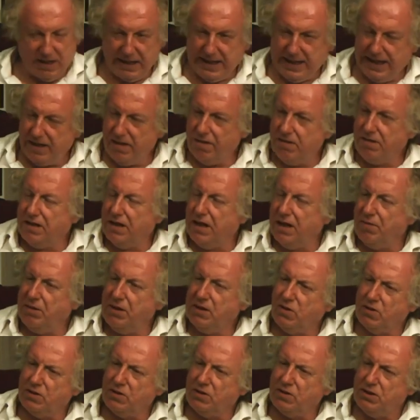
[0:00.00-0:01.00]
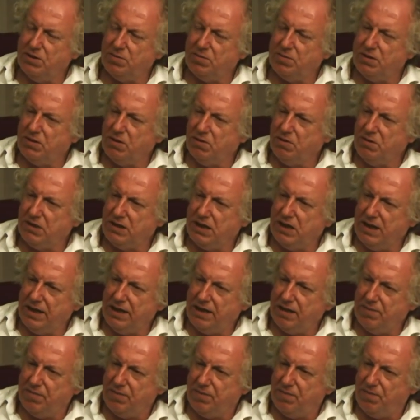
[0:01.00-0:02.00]
we'll get onto that. We'll talk super soldiers
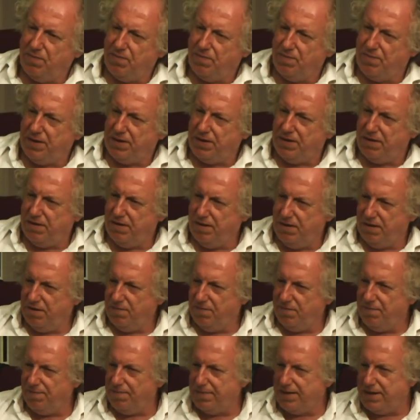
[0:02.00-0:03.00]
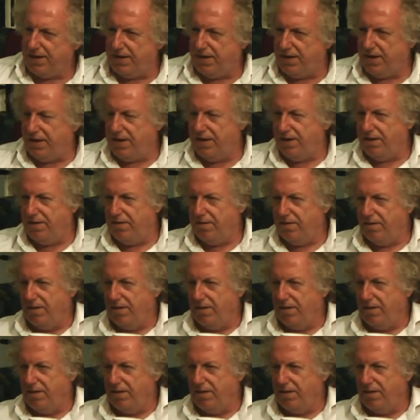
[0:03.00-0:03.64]
later. But but continue. We